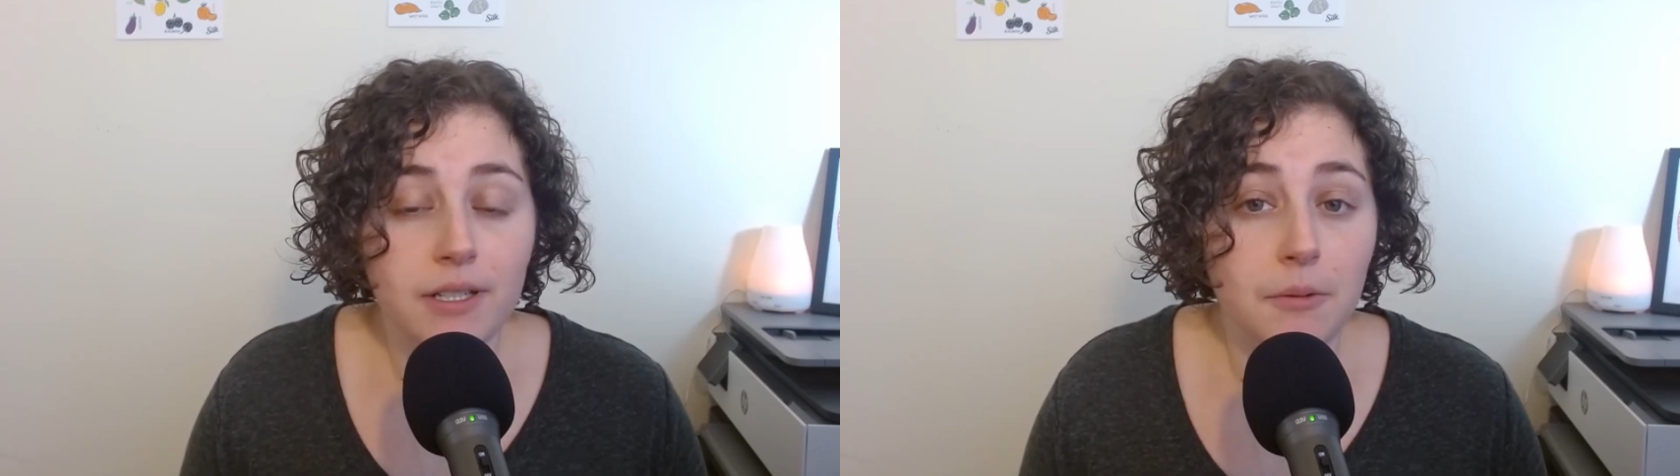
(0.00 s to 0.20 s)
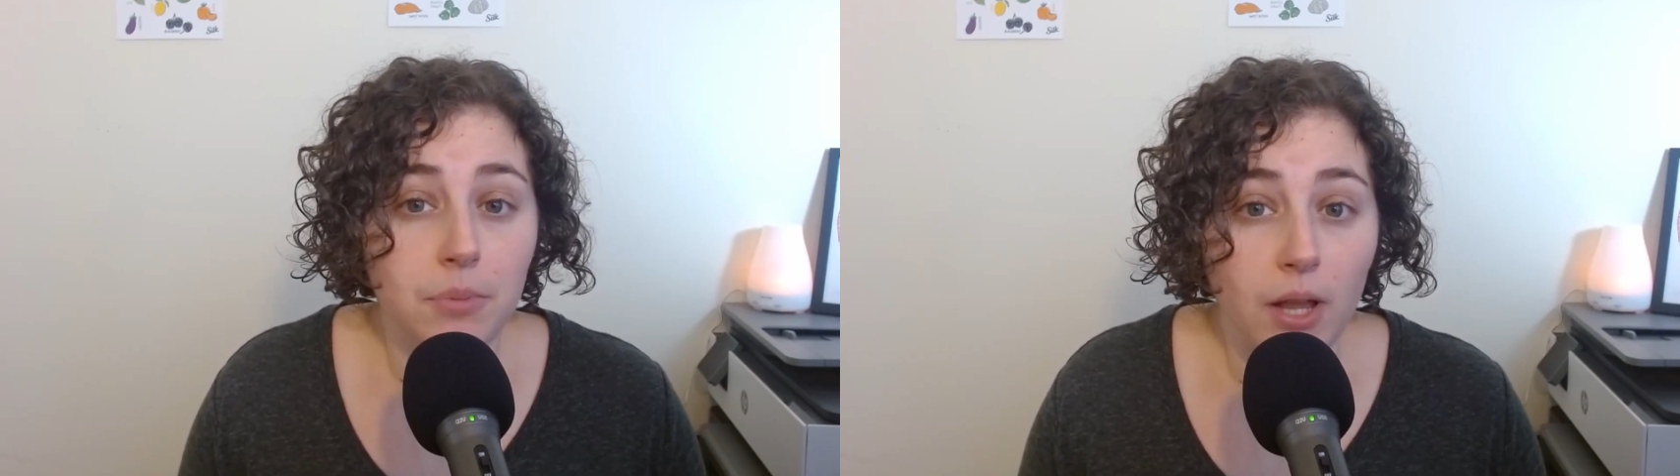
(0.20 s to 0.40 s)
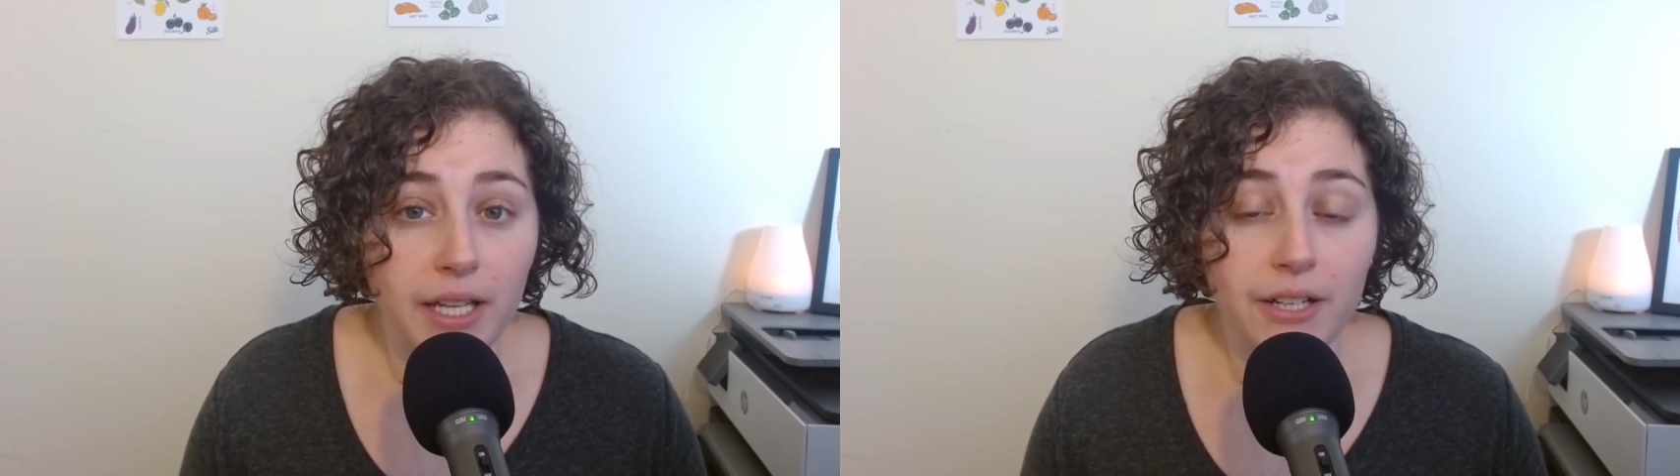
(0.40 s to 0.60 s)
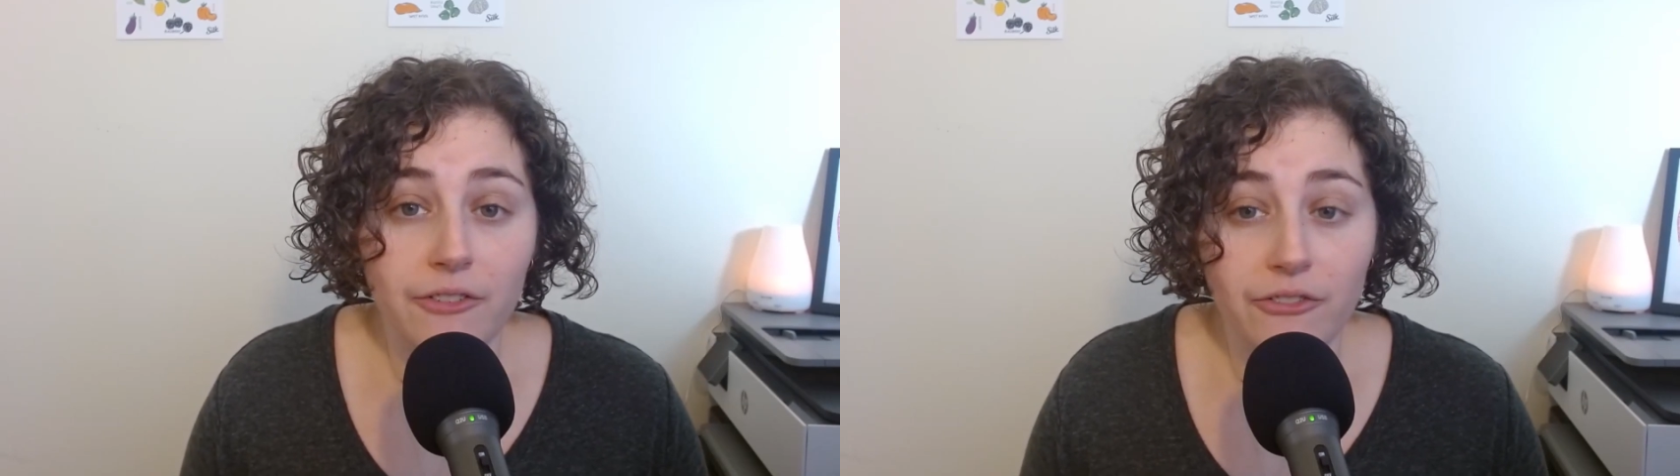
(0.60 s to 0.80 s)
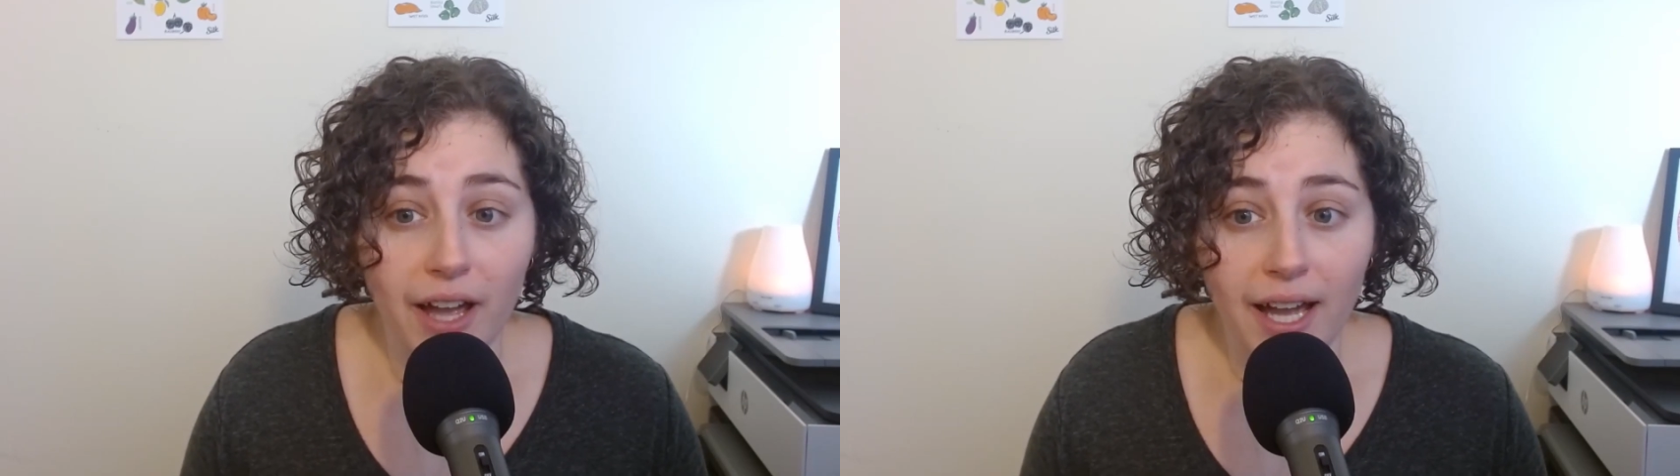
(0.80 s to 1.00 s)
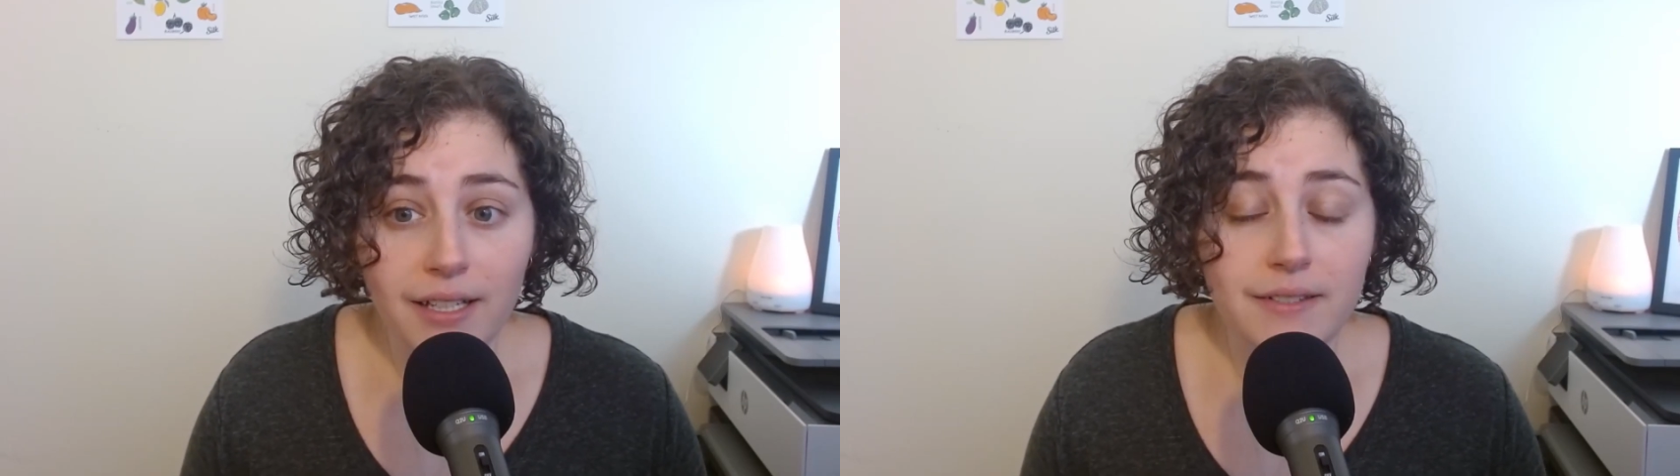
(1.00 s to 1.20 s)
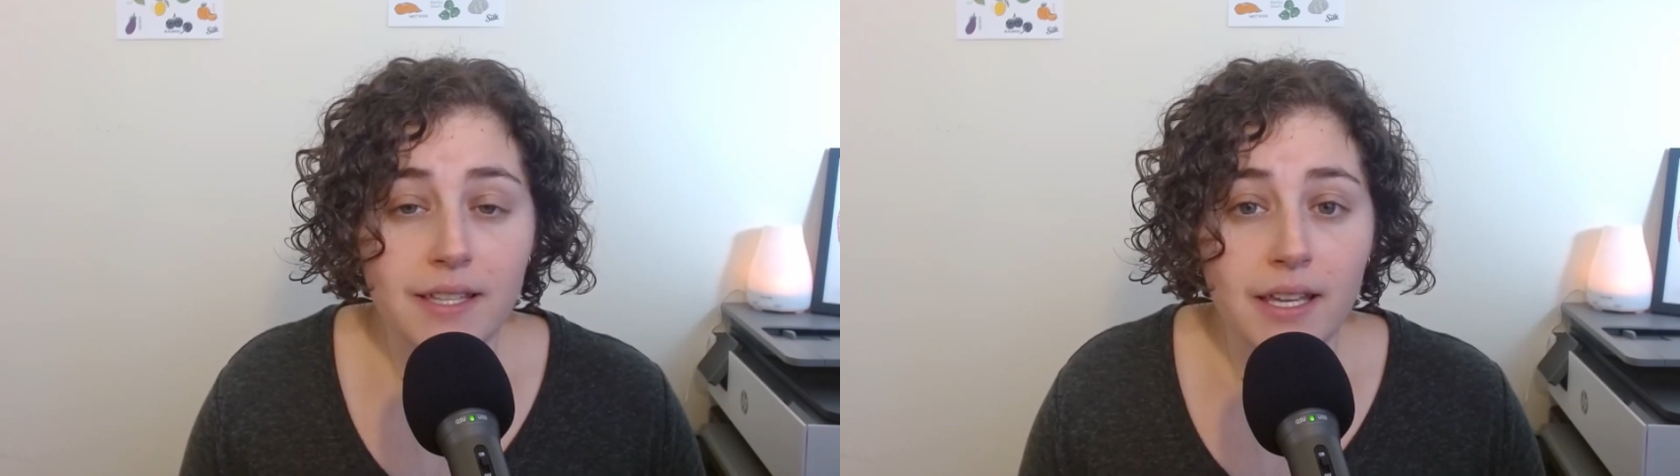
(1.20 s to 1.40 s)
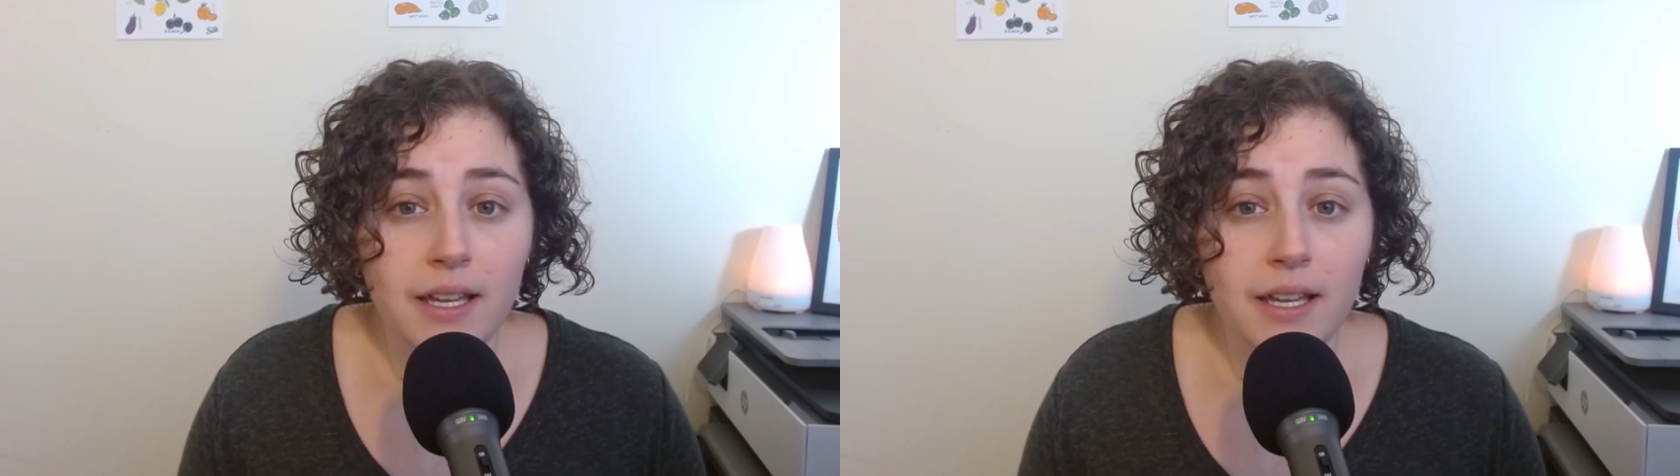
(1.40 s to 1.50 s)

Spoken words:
compliant fax.